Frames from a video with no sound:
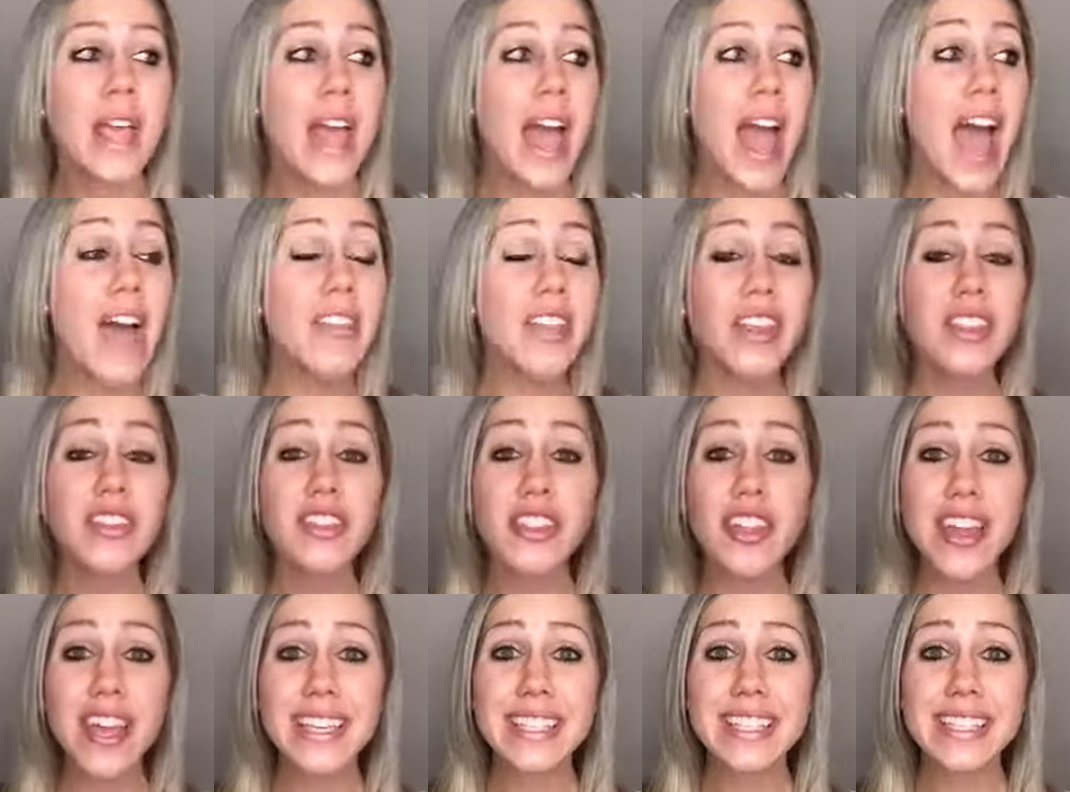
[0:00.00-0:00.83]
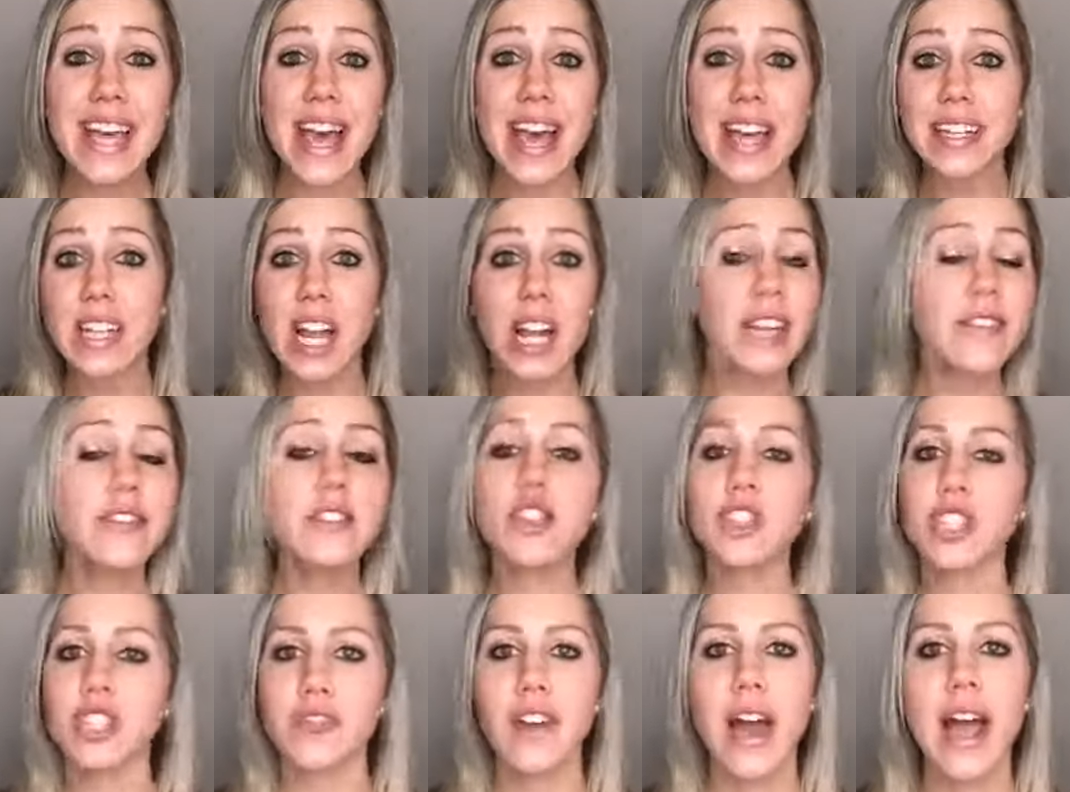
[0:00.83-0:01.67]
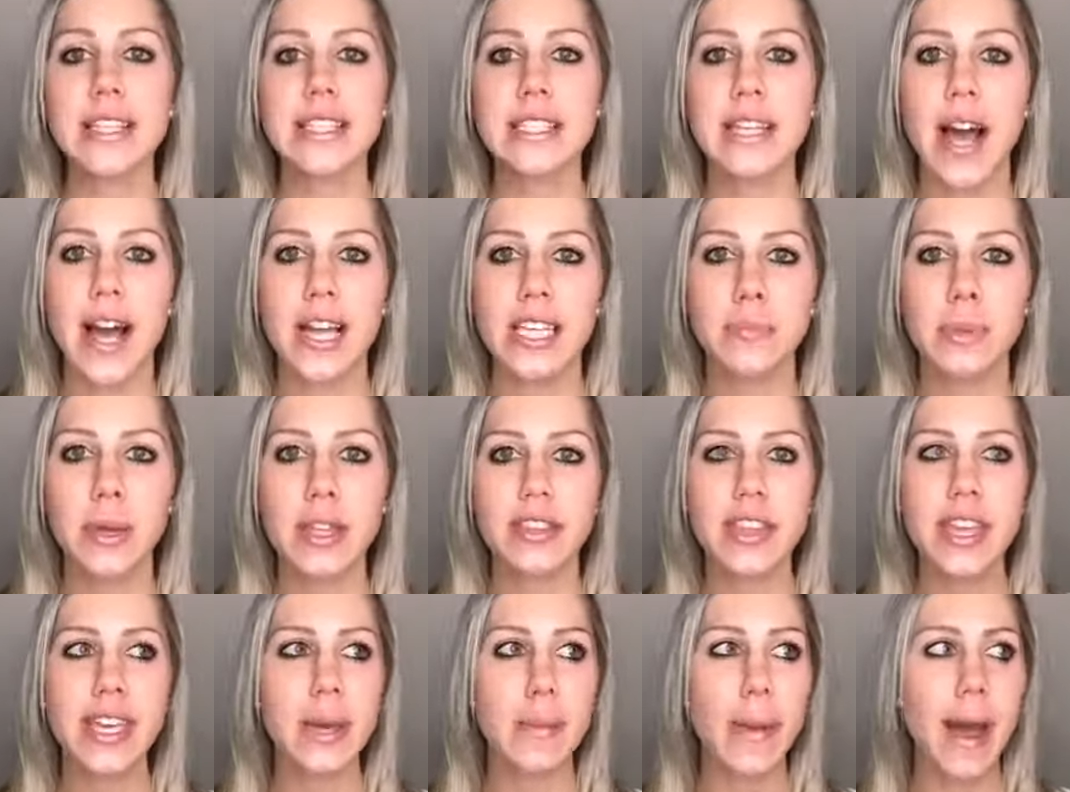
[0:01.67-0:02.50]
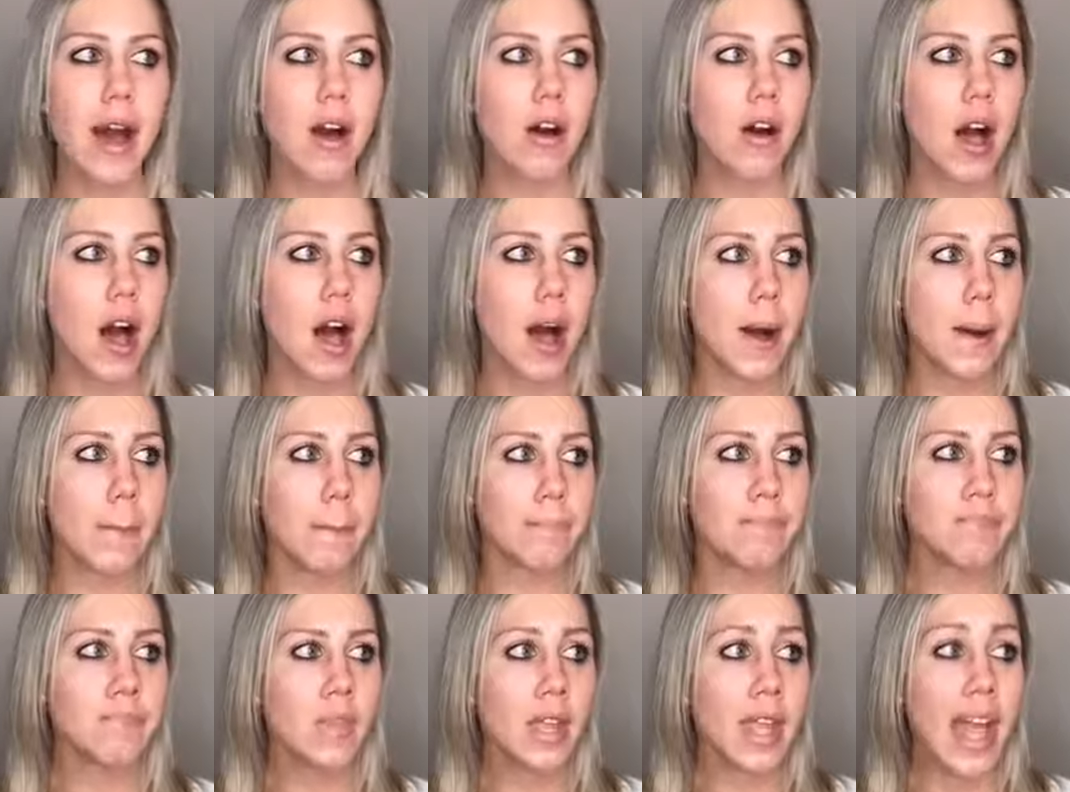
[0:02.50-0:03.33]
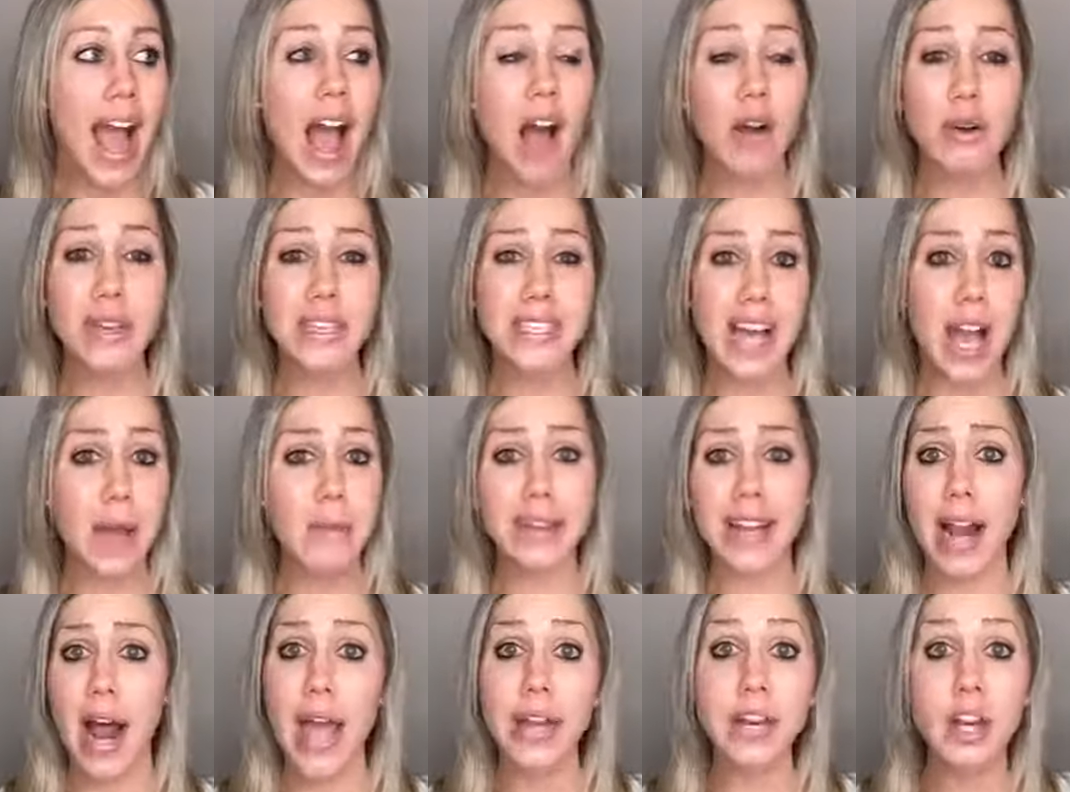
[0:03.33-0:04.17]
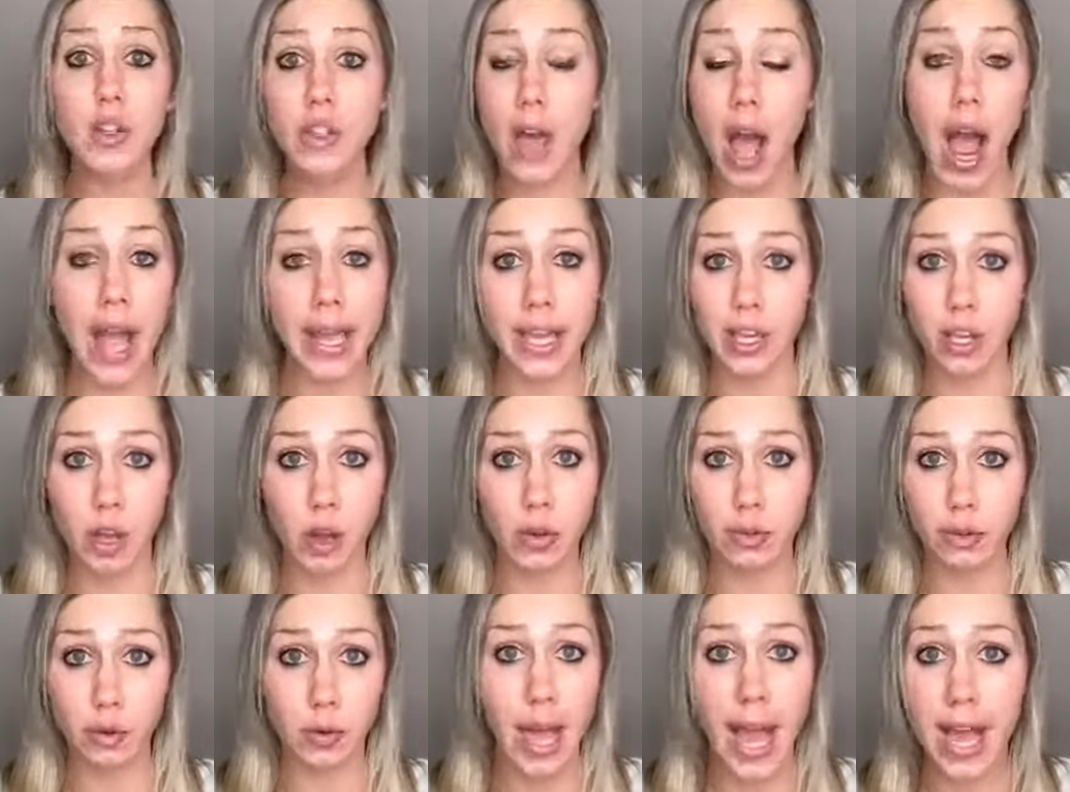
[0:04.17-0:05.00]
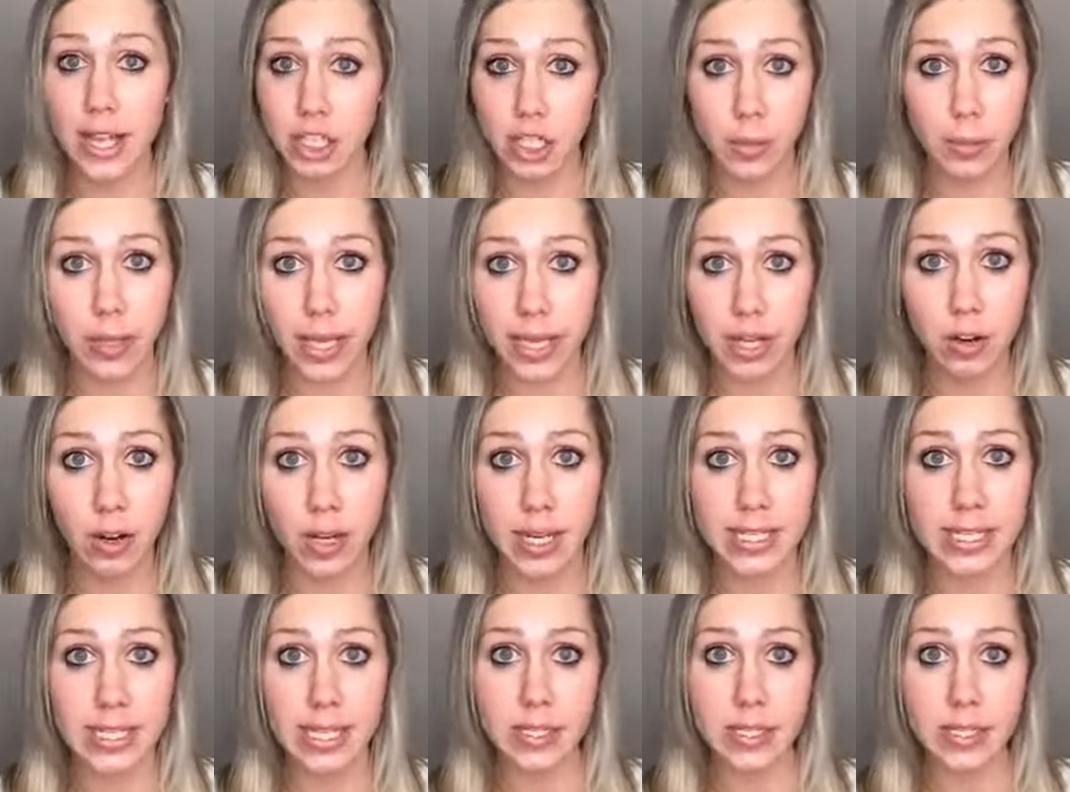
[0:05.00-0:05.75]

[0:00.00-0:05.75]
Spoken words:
And then things that, not even just fats, guys, but think about how easy, I know that I can go through ketchup like crazy.